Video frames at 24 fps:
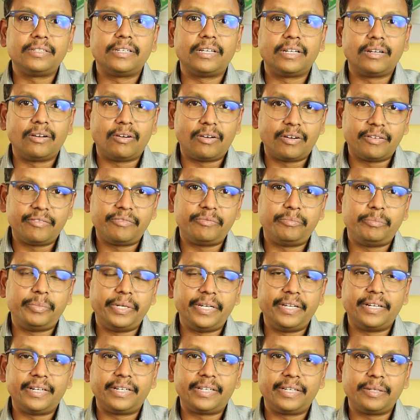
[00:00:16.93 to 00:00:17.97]
A lot of
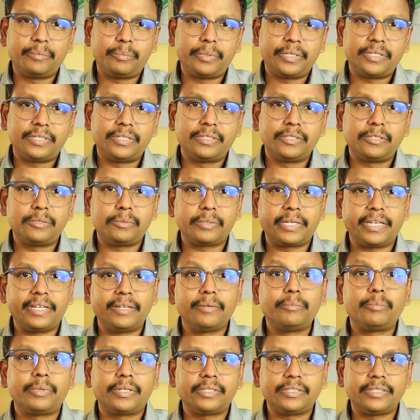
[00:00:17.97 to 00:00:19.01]
pediatric patients can
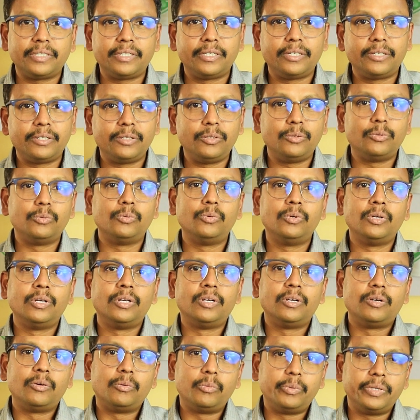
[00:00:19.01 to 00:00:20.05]
present to you
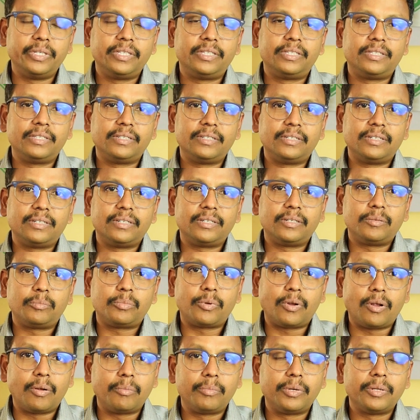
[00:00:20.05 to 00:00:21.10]
with
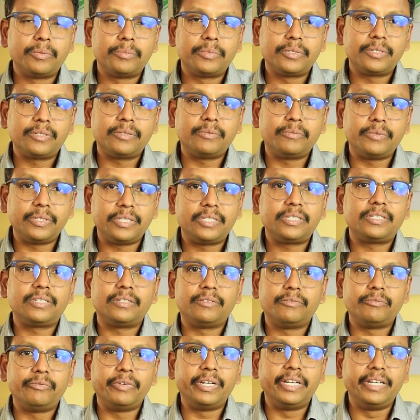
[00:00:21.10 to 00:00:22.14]
problems which
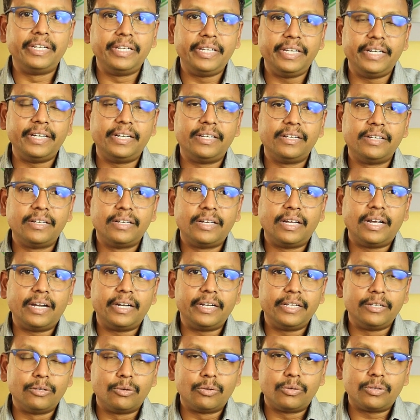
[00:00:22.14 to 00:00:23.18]
will need
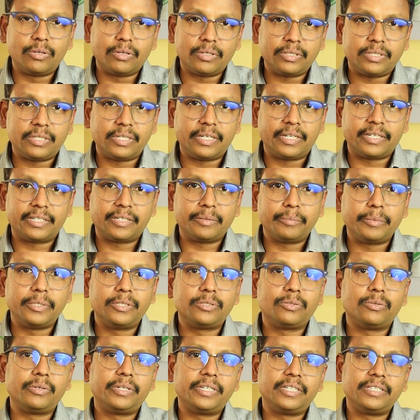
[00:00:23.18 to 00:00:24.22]
adenotonsillectomy.
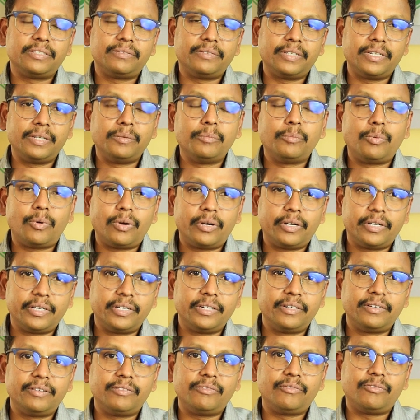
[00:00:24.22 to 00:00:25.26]
So it is very
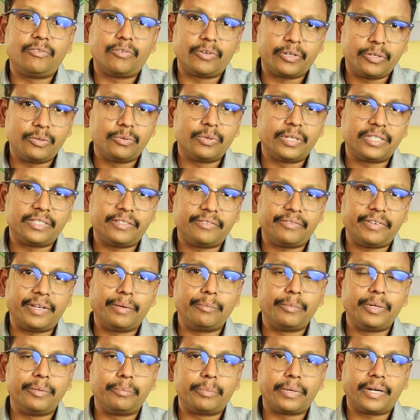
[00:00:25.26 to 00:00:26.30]
important for you as a
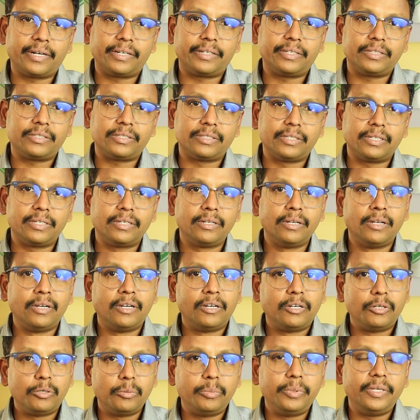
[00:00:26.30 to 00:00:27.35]
family practitioner
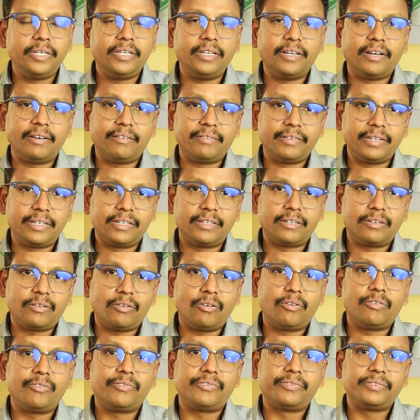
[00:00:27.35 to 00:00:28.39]
to be aware
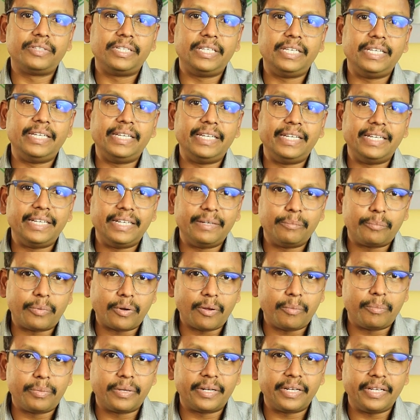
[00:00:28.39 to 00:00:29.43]
of the
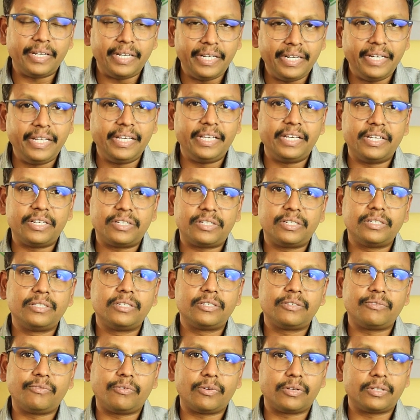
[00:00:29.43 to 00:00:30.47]
proper indications
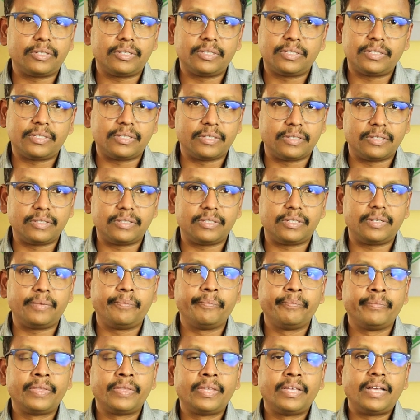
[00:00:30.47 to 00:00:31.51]
for this surgery.
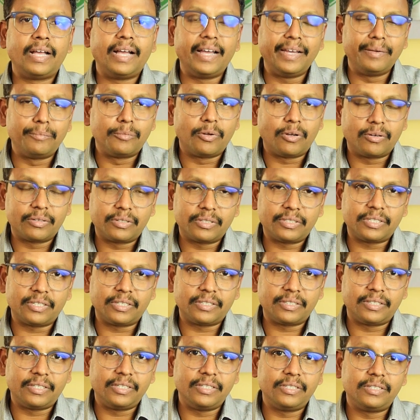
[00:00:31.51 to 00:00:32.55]
I am Dr.
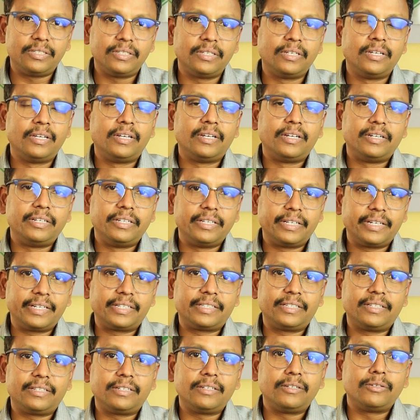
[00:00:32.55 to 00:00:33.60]
Shaktesh,
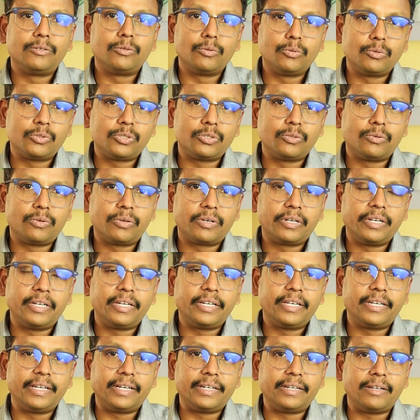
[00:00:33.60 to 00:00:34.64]
Director, Nose Nose
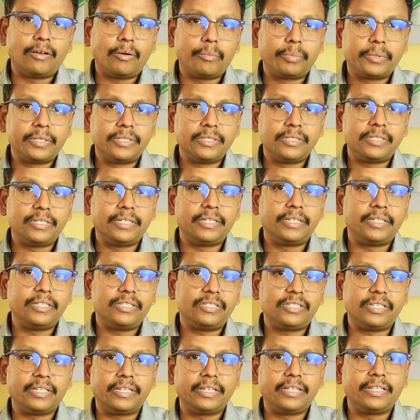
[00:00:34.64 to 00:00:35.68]
Clinic and Hopkins ENT,
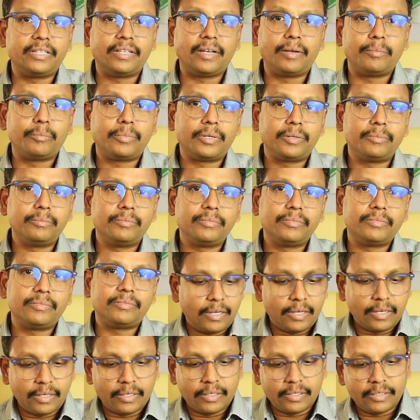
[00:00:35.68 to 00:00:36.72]
Chennai Tambram.
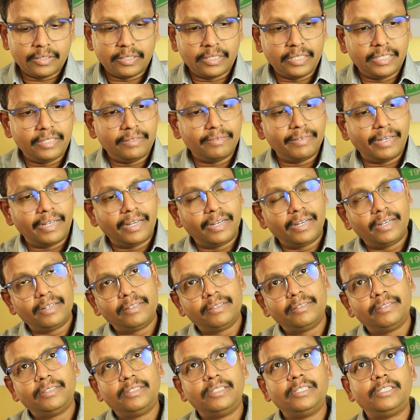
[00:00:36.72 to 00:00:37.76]
See,
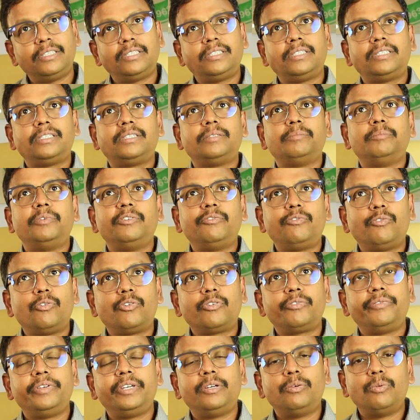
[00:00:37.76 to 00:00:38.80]
before
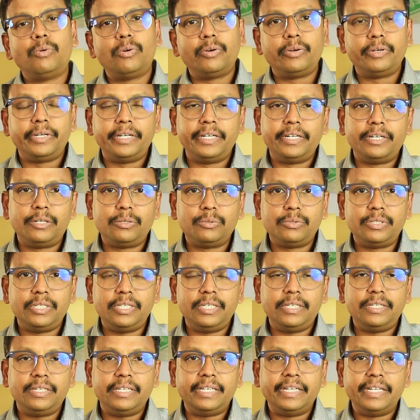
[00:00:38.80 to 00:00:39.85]
we go into
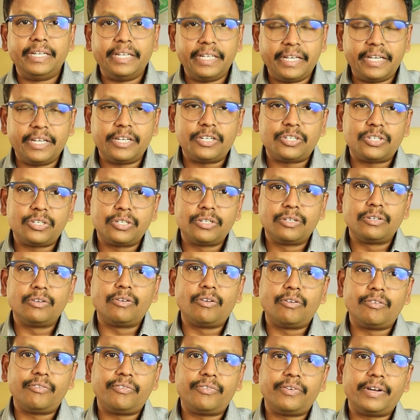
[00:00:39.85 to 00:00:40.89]
the indication
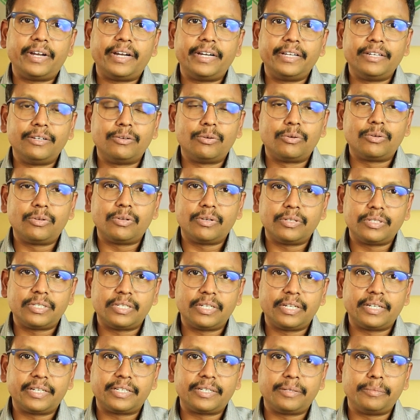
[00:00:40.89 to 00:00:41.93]
of
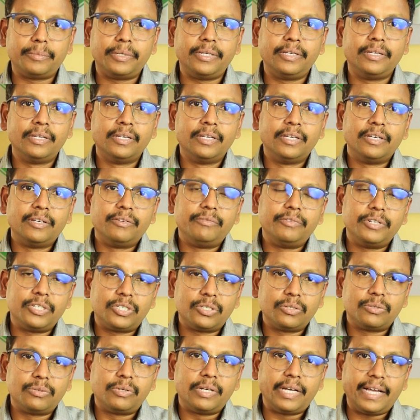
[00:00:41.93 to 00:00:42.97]
adenotonsillectomy, we
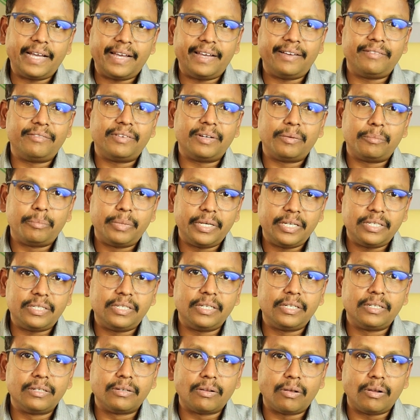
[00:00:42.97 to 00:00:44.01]
should have a
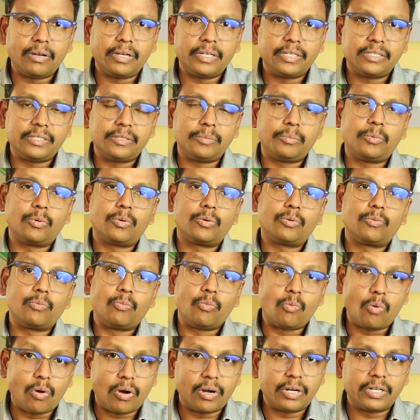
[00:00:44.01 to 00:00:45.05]
basic knowledge about
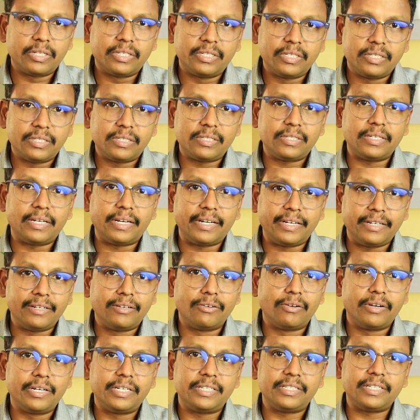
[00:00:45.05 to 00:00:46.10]
what this
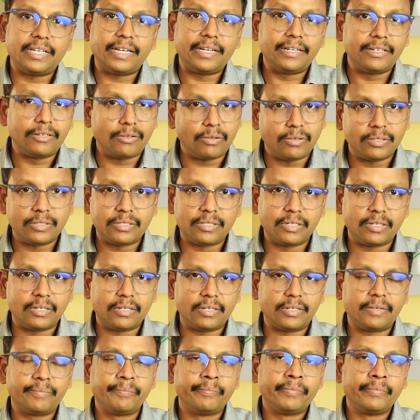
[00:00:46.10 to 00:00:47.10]
adenoids and tonsil are.